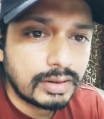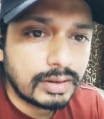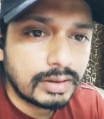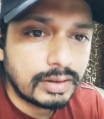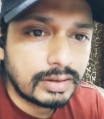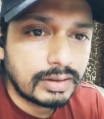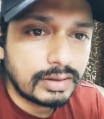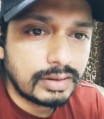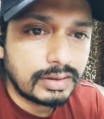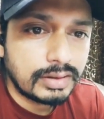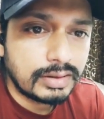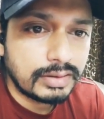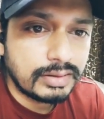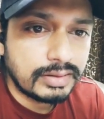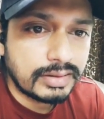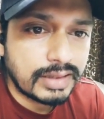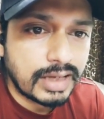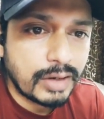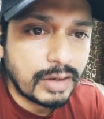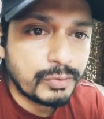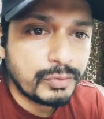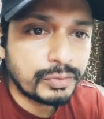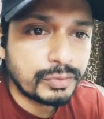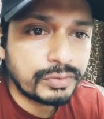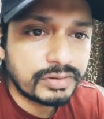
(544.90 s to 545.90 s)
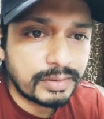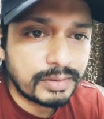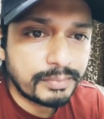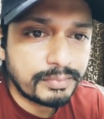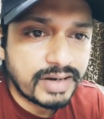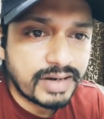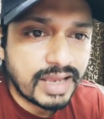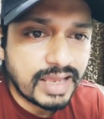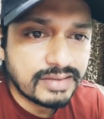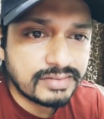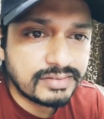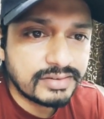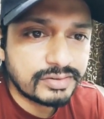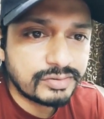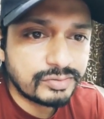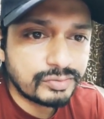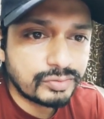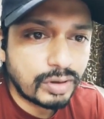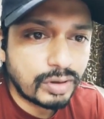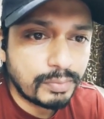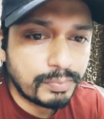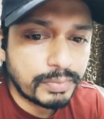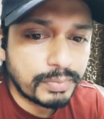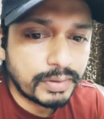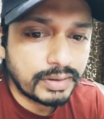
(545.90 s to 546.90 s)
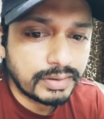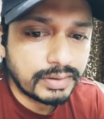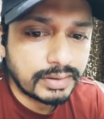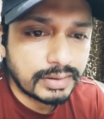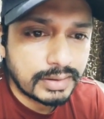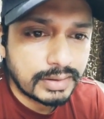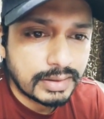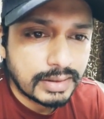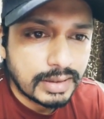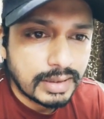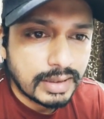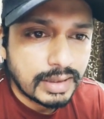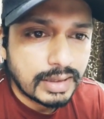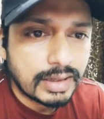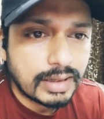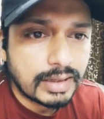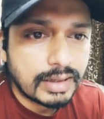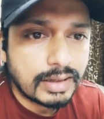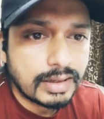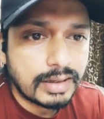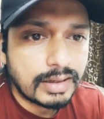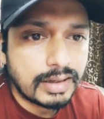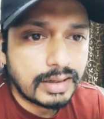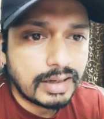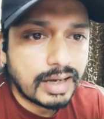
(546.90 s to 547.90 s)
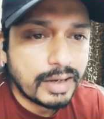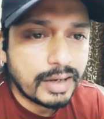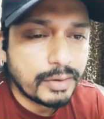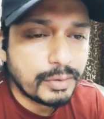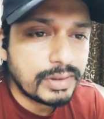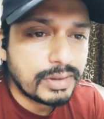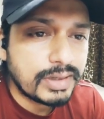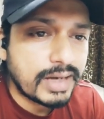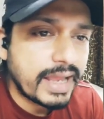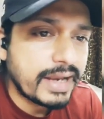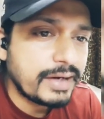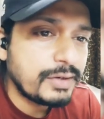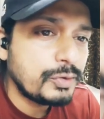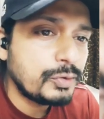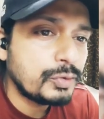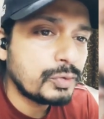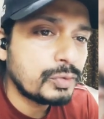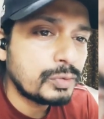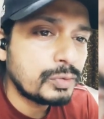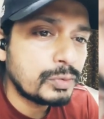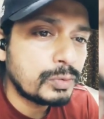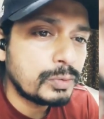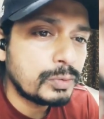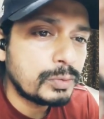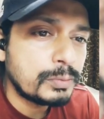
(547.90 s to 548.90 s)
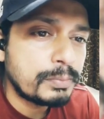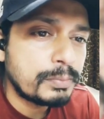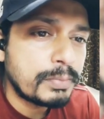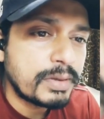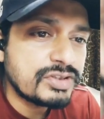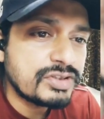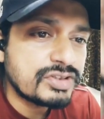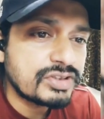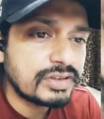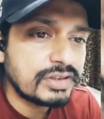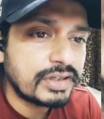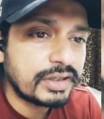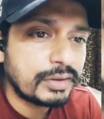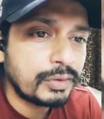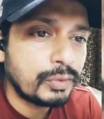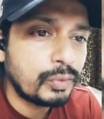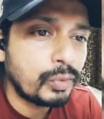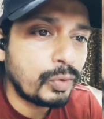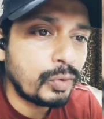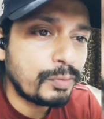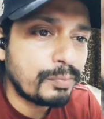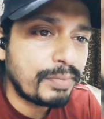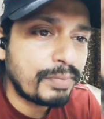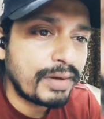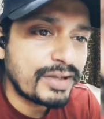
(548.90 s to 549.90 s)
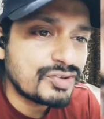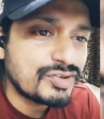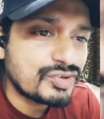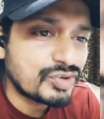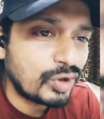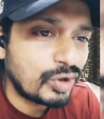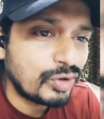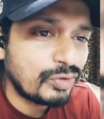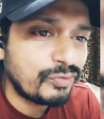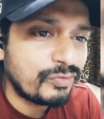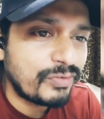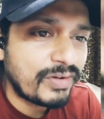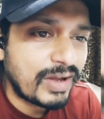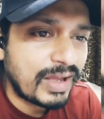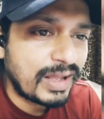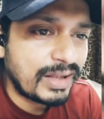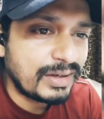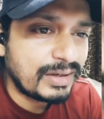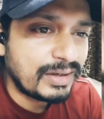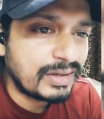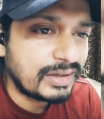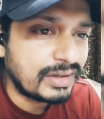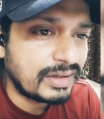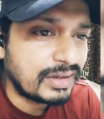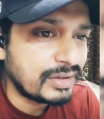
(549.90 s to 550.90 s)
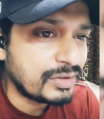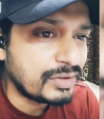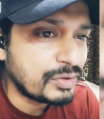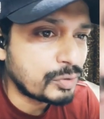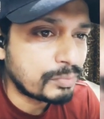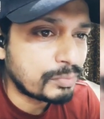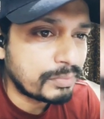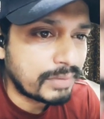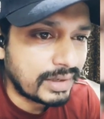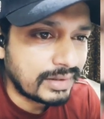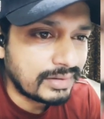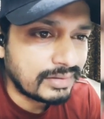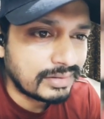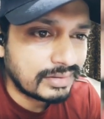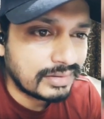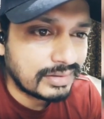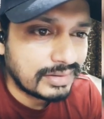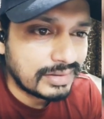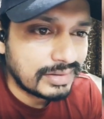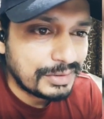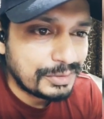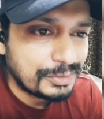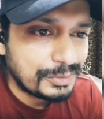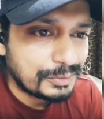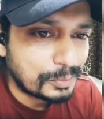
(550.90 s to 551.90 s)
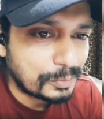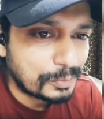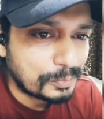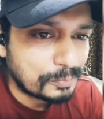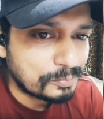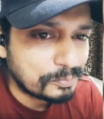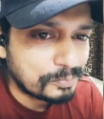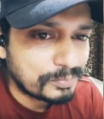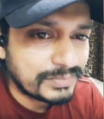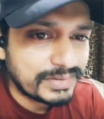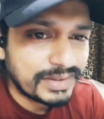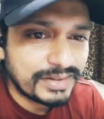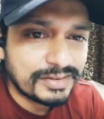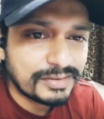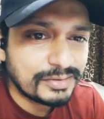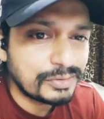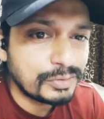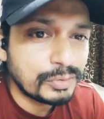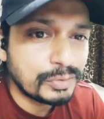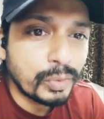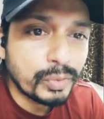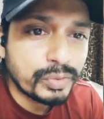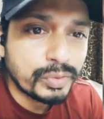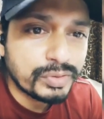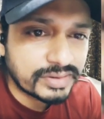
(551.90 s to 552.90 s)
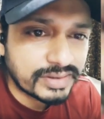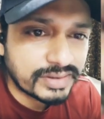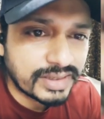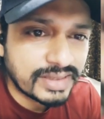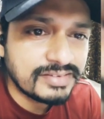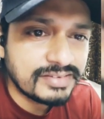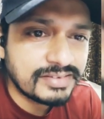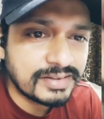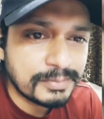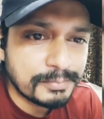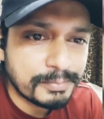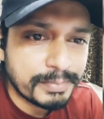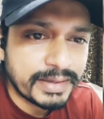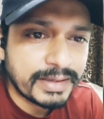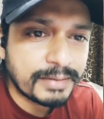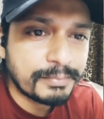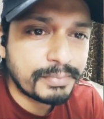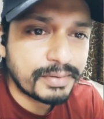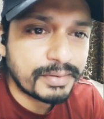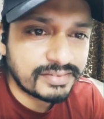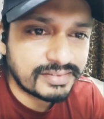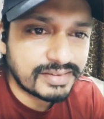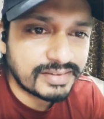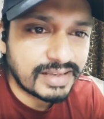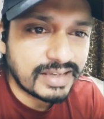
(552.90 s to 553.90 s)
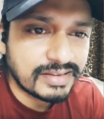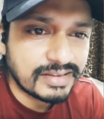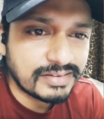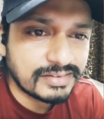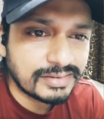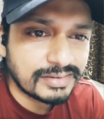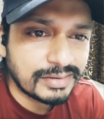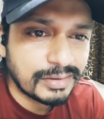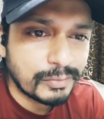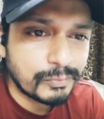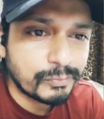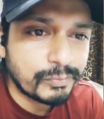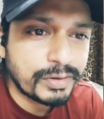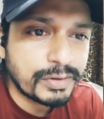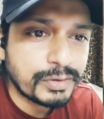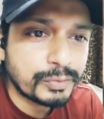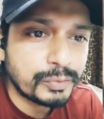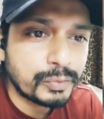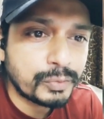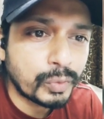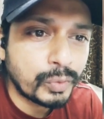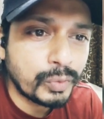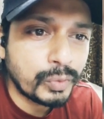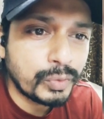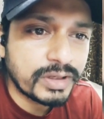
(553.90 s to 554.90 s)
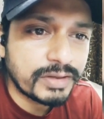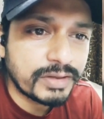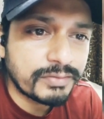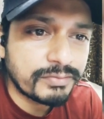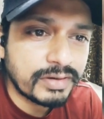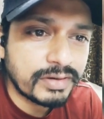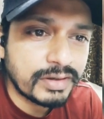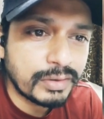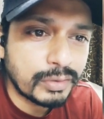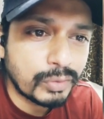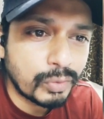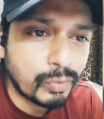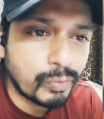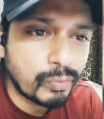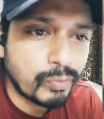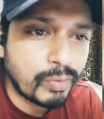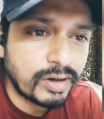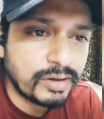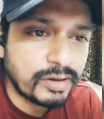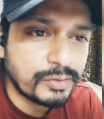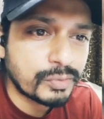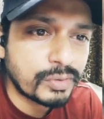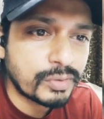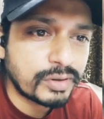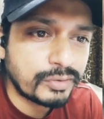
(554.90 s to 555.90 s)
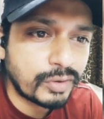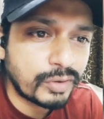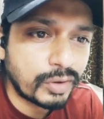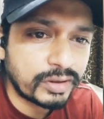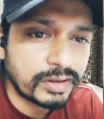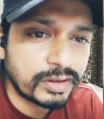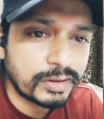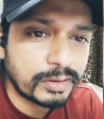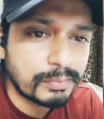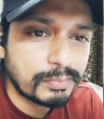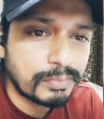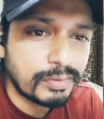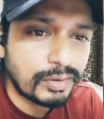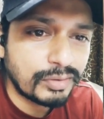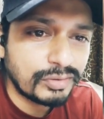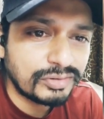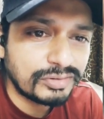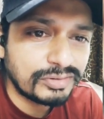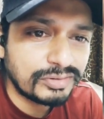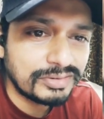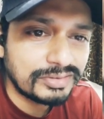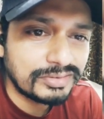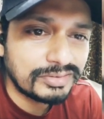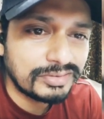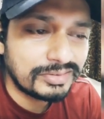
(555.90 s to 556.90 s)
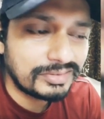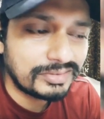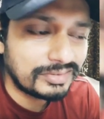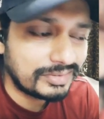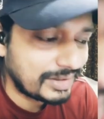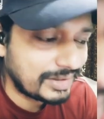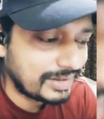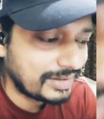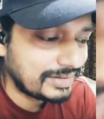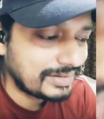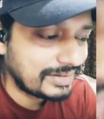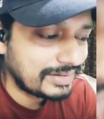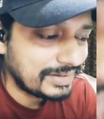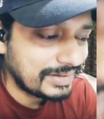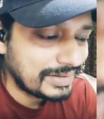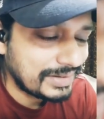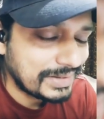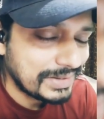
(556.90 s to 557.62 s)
Now, to summarize this topic, I would like to mention a quote by John Van Neumann. So, there is no sense in being precise when you don't even know what you are talking about, right?